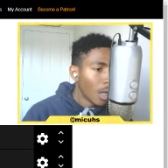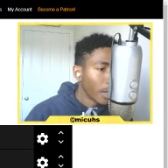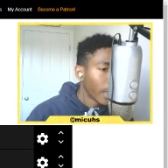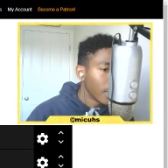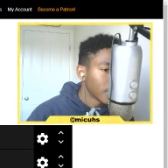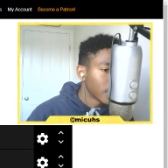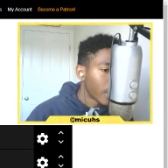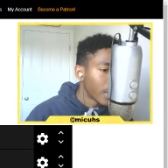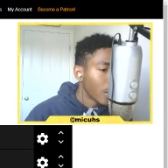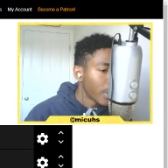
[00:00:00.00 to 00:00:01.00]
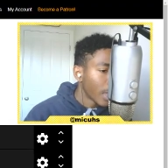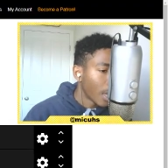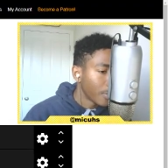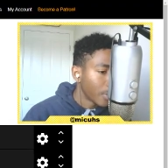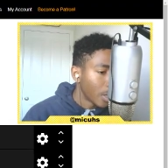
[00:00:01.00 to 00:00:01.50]
Okay, so right here we
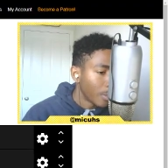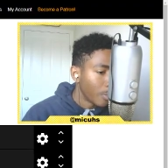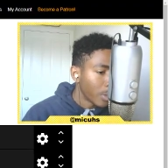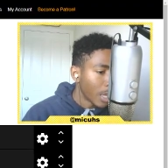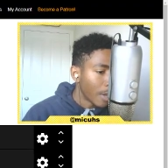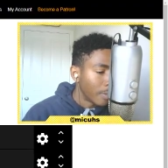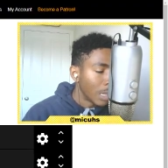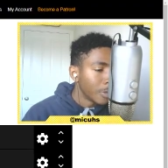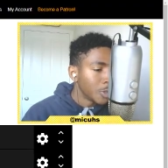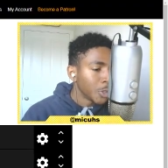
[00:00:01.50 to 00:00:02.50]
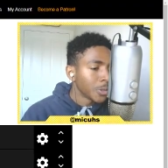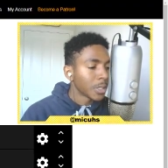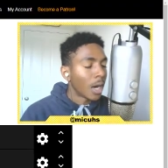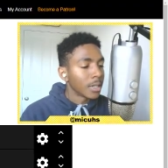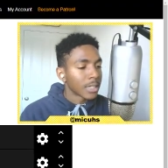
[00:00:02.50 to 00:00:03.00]
have lemon juice.
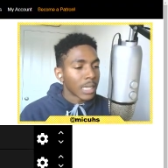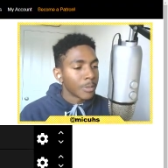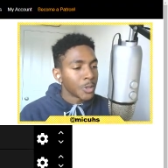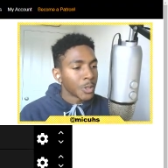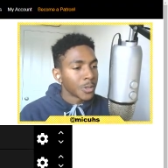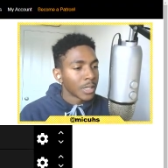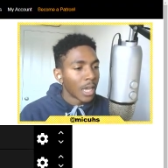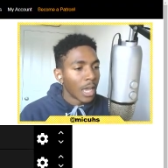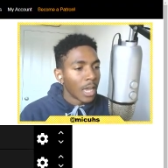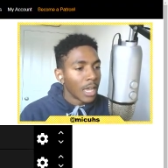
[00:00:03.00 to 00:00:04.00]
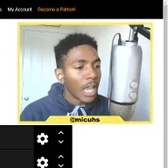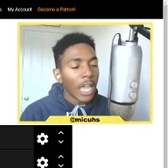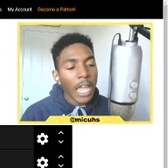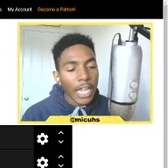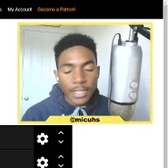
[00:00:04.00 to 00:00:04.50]
Honestly, lemon juice.
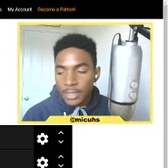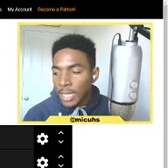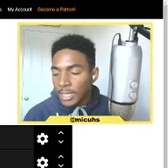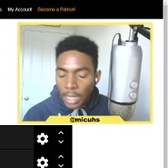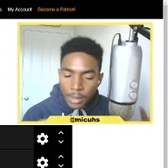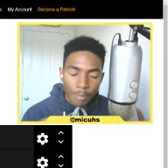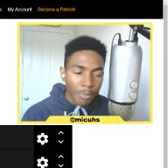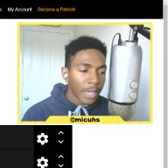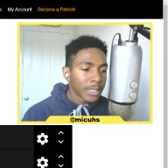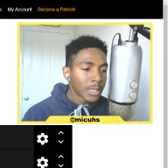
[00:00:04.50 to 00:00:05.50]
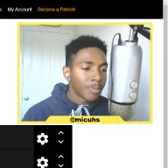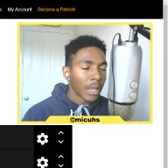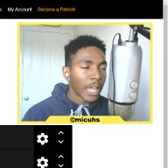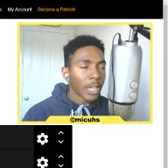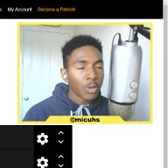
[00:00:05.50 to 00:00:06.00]
It's not the best, but
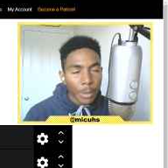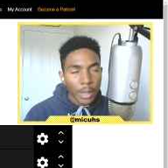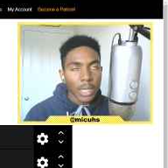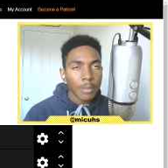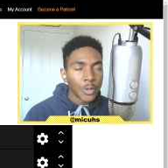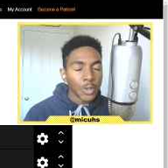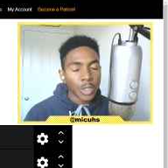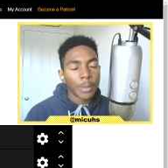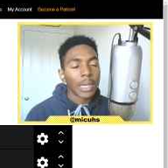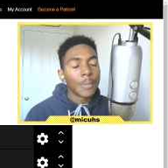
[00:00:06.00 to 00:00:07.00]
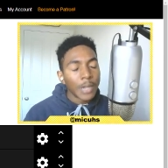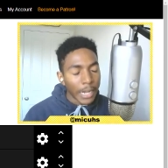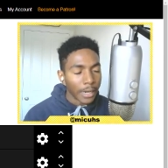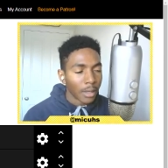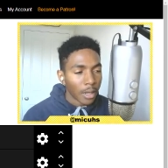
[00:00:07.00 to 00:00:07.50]
like when you talk about lemon juice, you're talking about
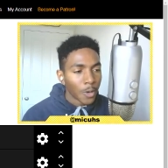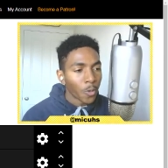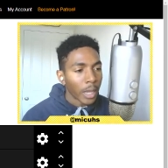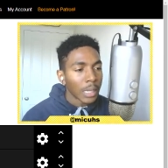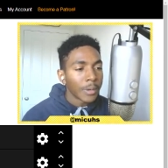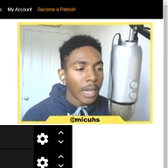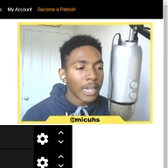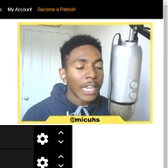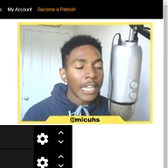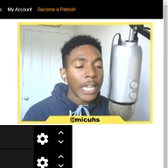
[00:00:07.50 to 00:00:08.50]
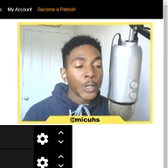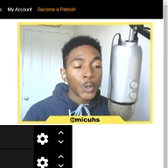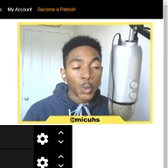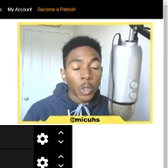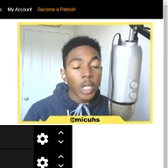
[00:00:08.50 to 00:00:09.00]
lemonade, right? Lemonade
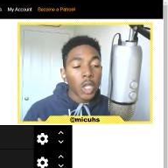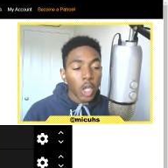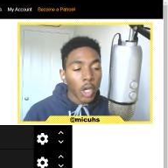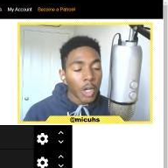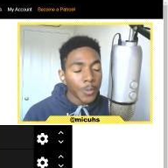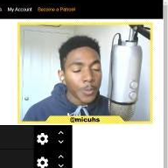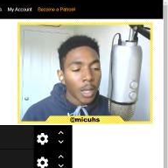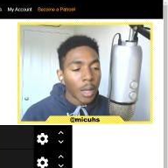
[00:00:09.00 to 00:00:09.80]
is really good,